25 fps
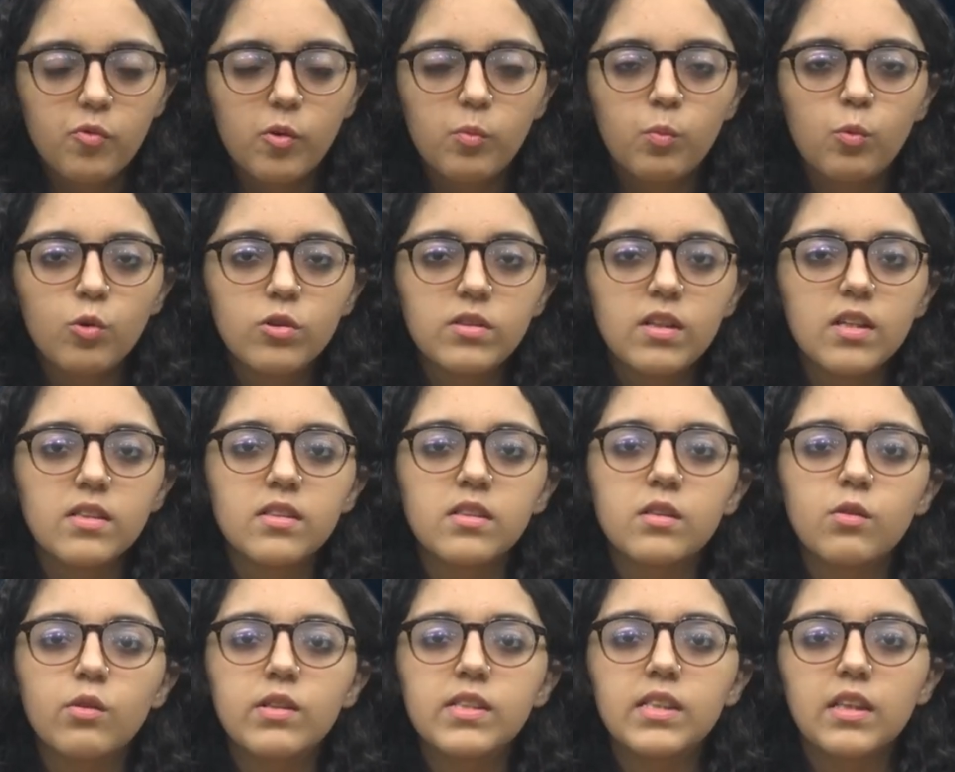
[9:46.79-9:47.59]
For more
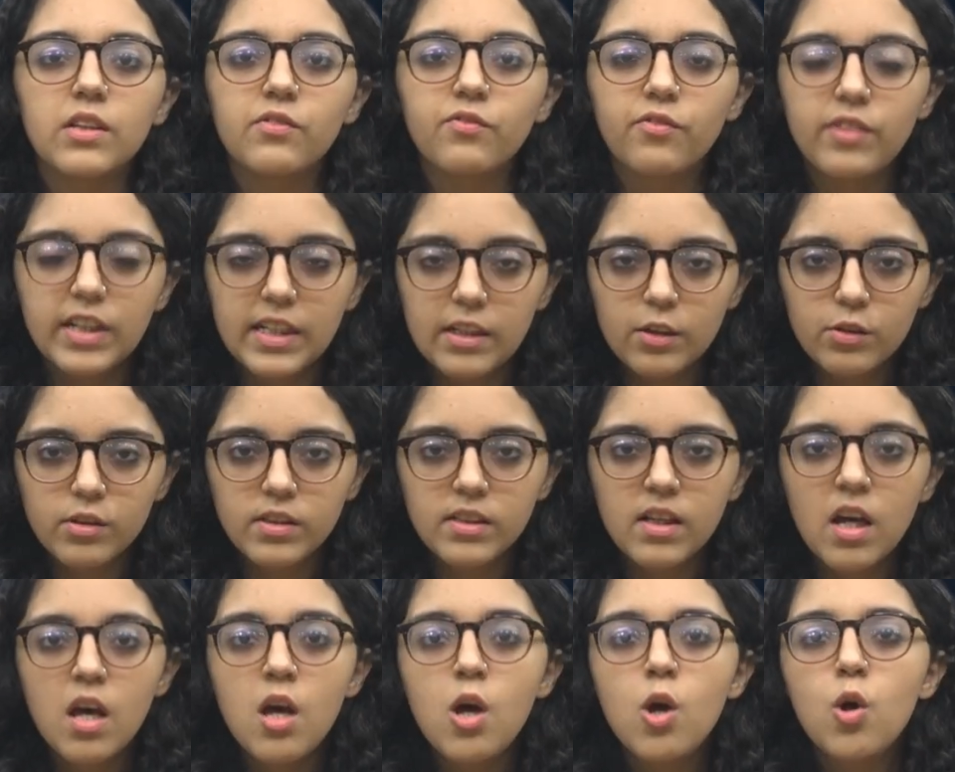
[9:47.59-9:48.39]
such stories and videos,
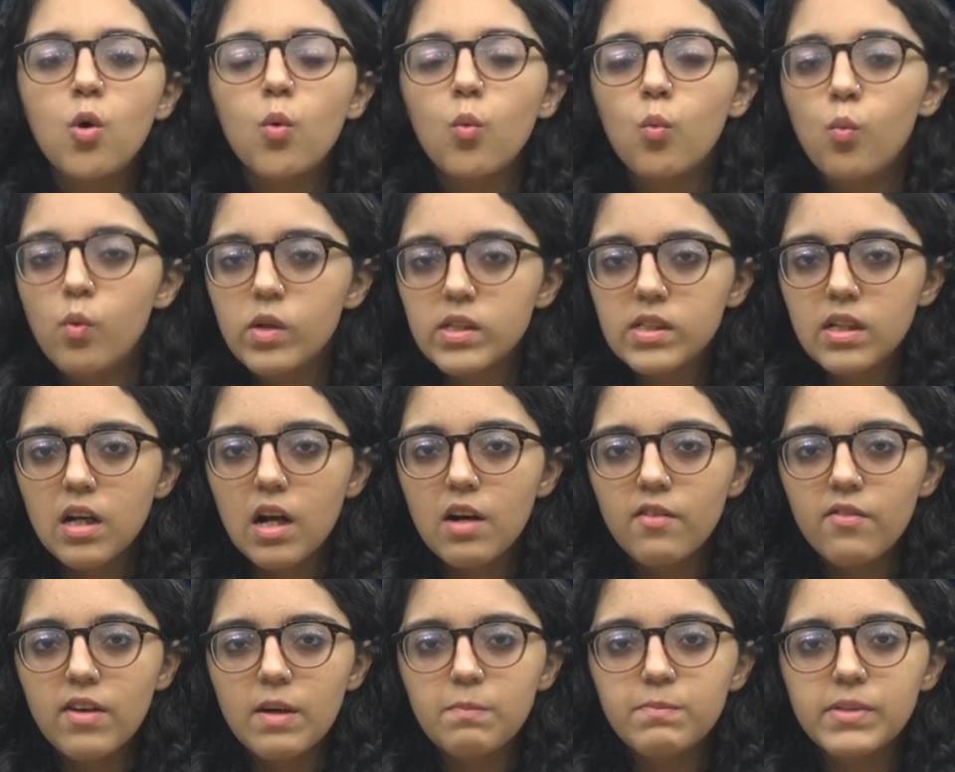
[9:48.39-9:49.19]
visit
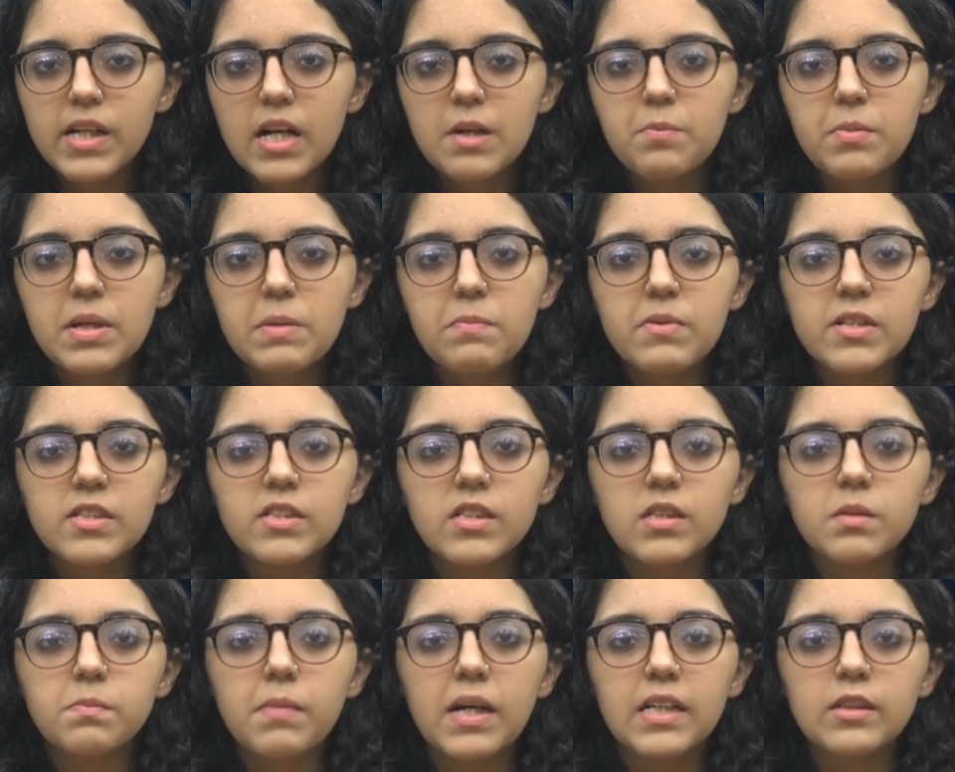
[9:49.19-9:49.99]
our website
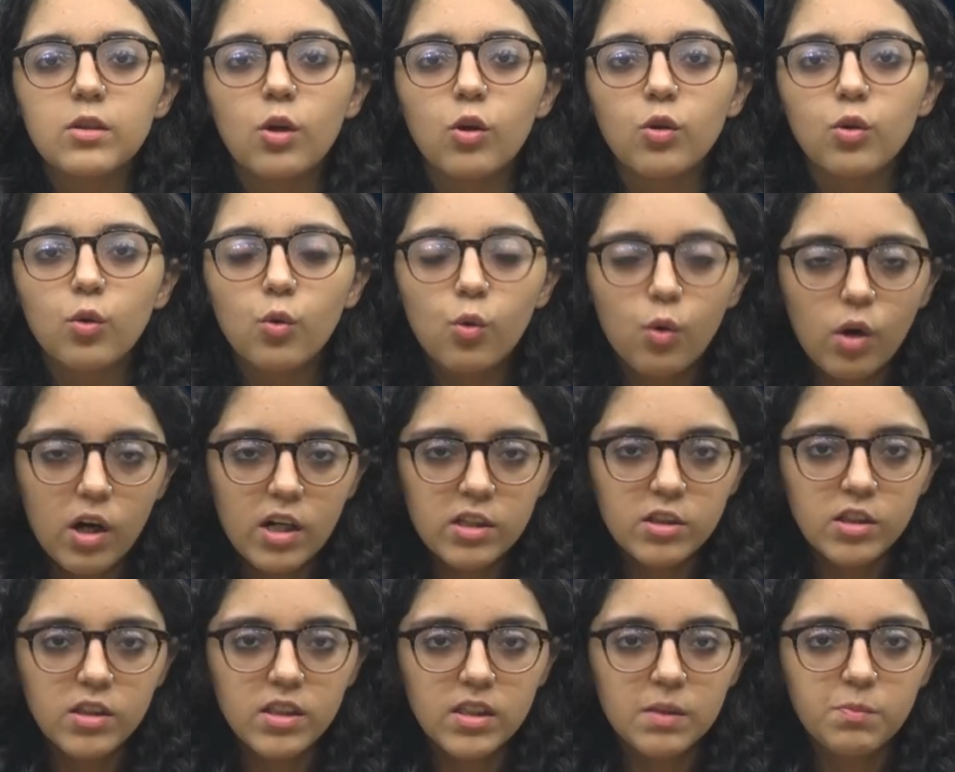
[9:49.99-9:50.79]

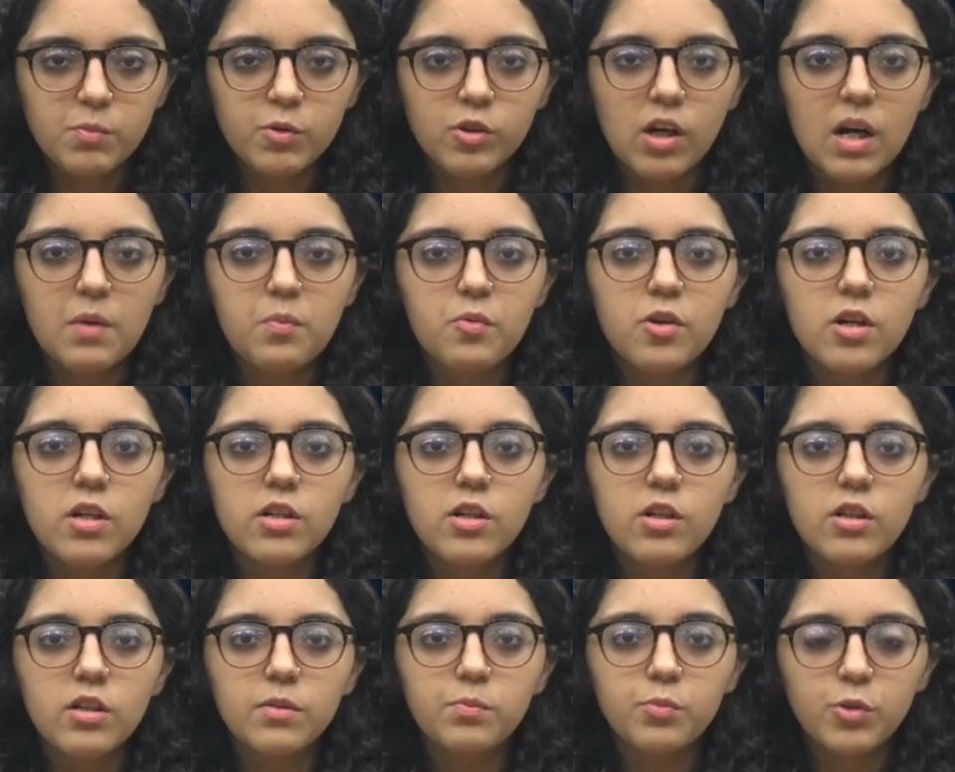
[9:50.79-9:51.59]
peoplesdispatch.org, subscribe to our
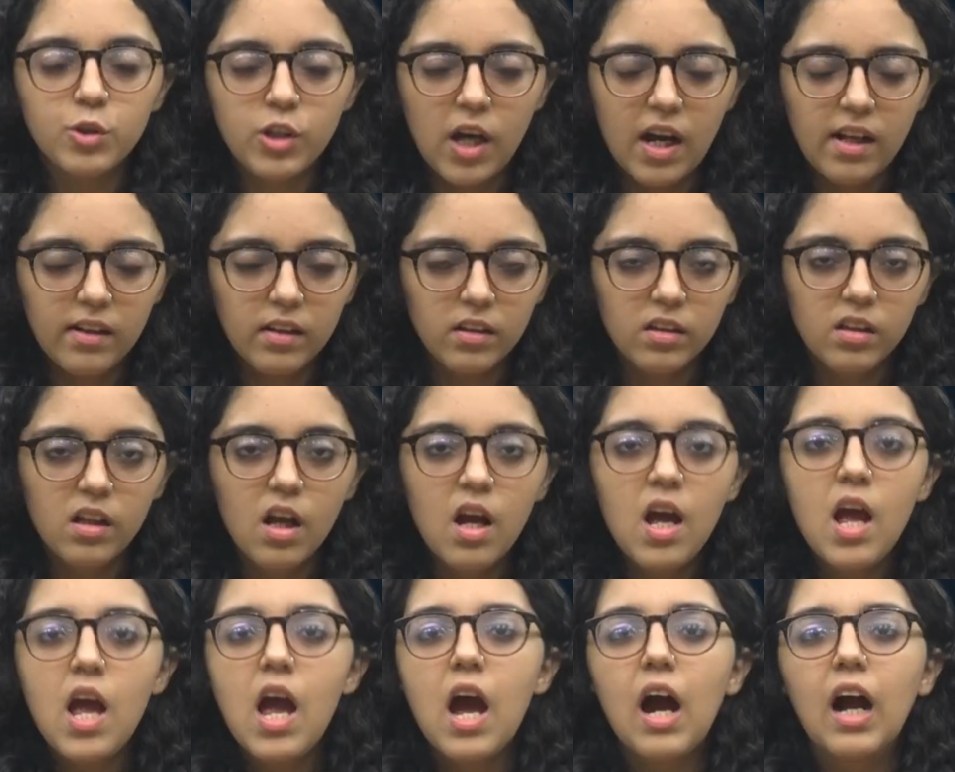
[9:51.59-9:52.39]
YouTube channel,
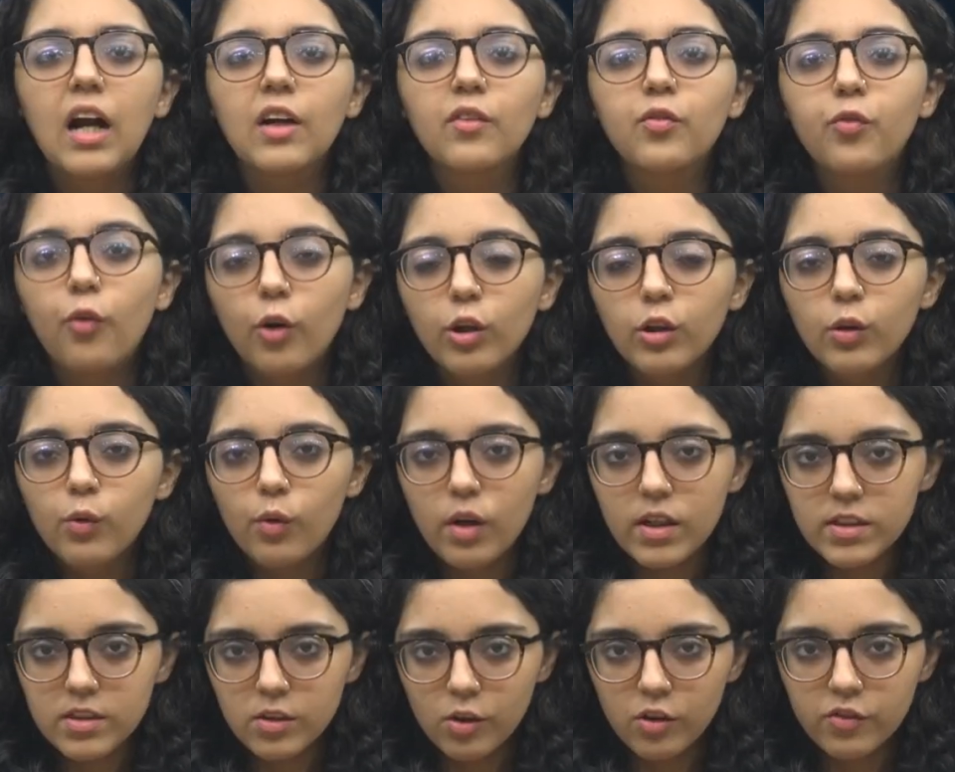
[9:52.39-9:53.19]
and follow
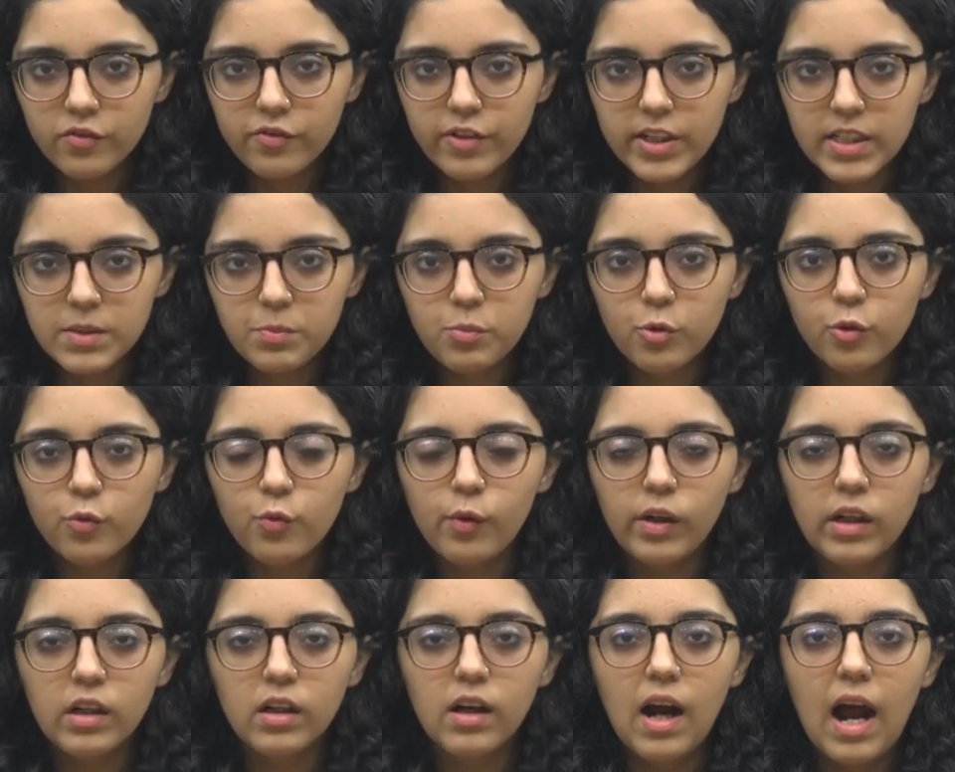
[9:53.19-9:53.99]
us on Facebook,
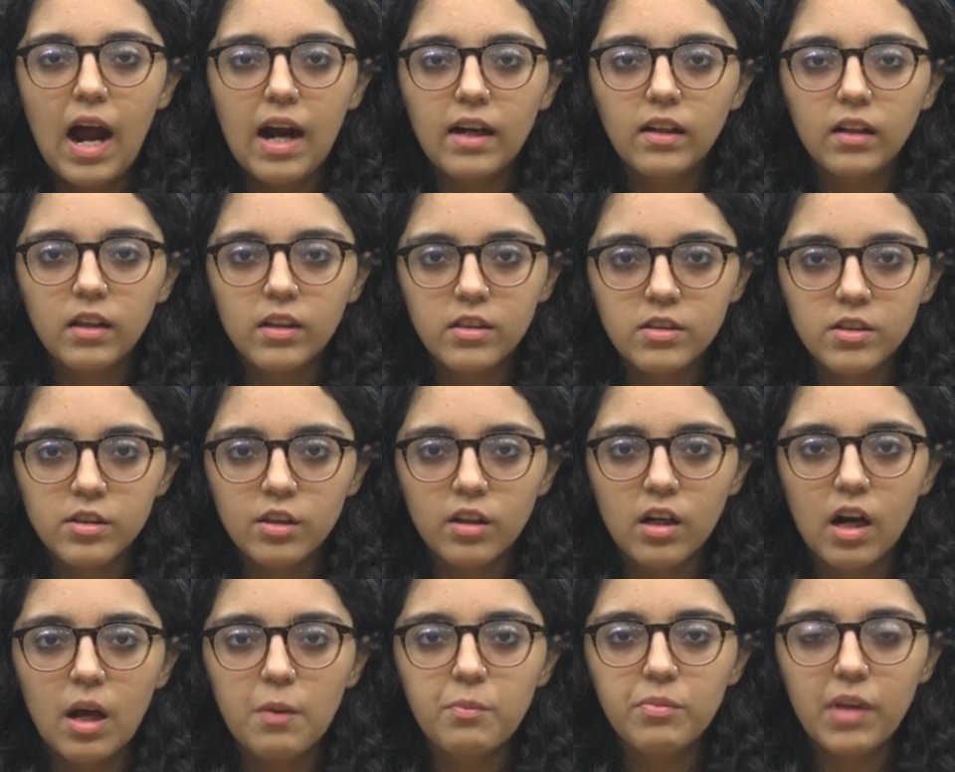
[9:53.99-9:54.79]
Twitter, and
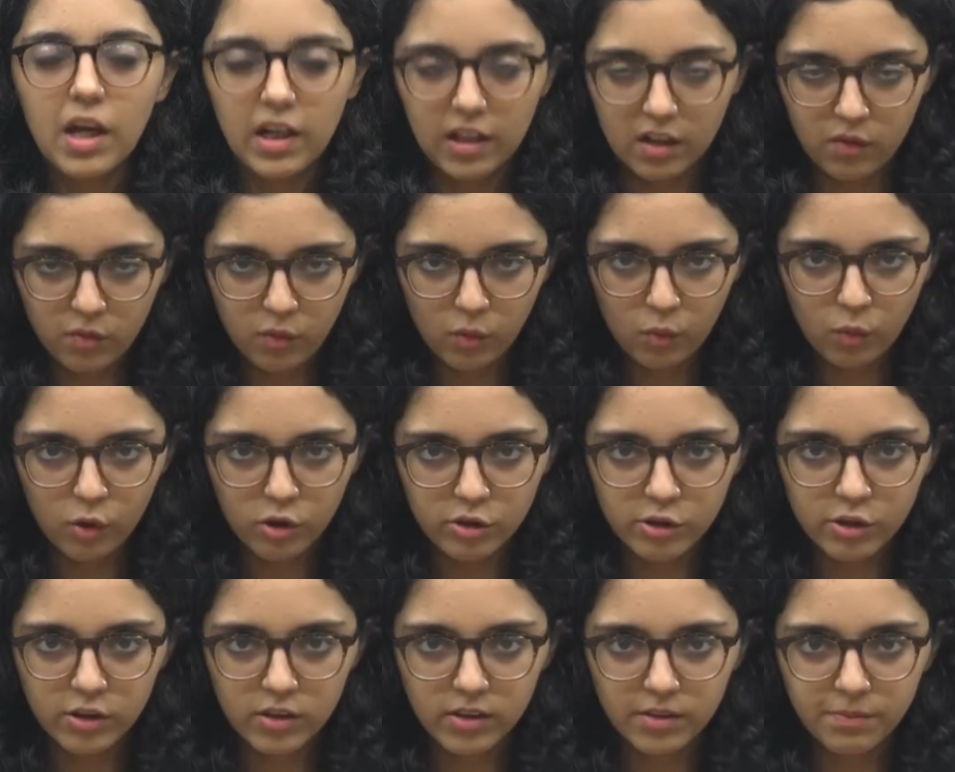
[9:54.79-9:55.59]
Instagram. Thank you for
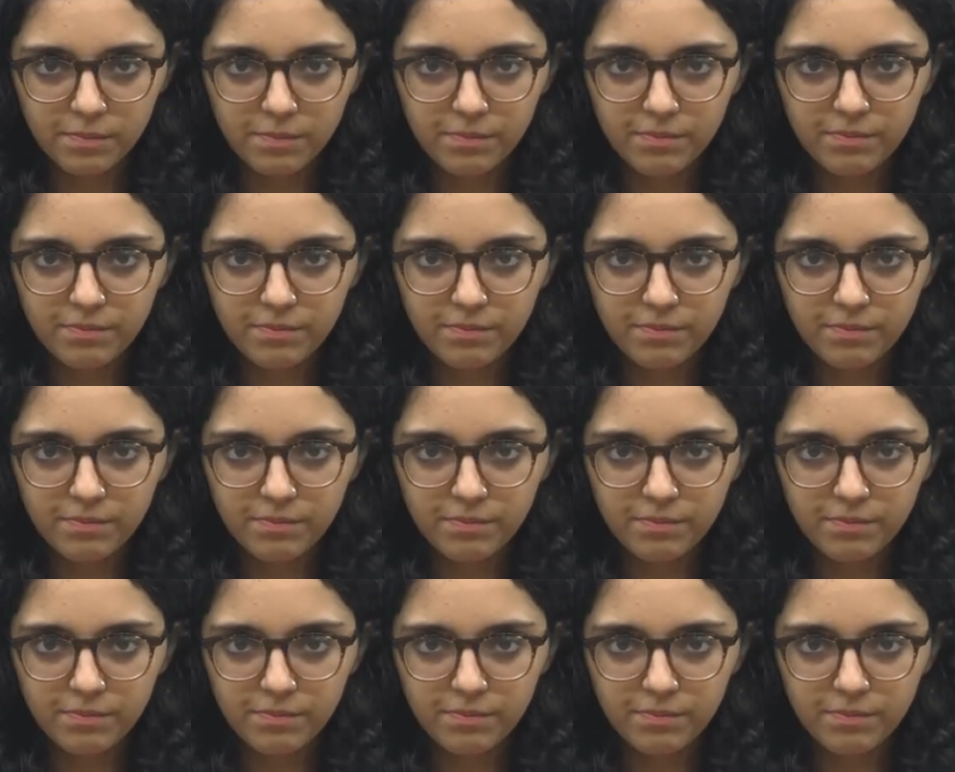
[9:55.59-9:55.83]
watching.